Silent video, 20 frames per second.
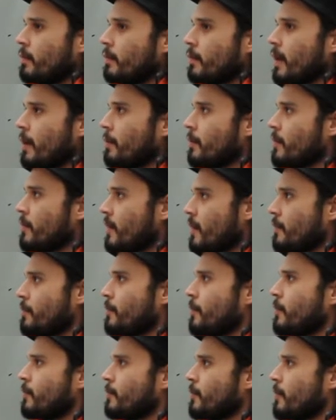that was
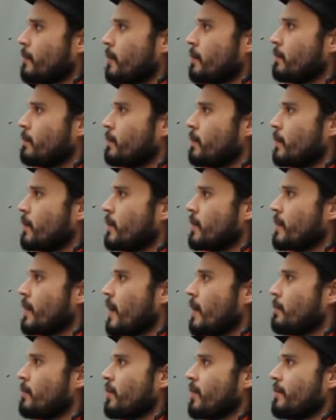different from
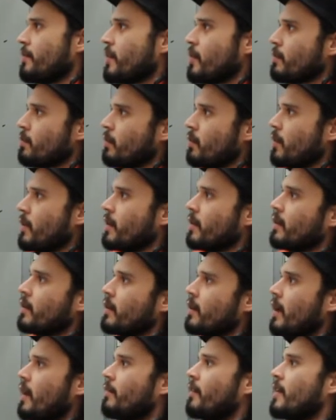say a previous point
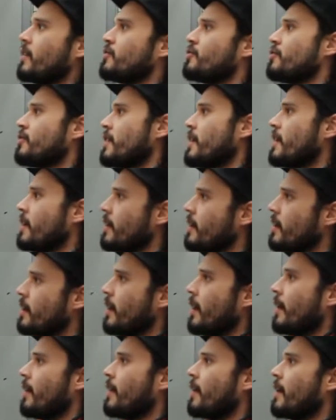of entry,
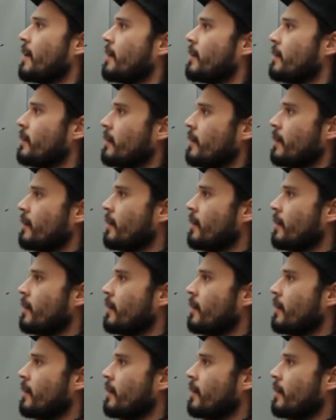and then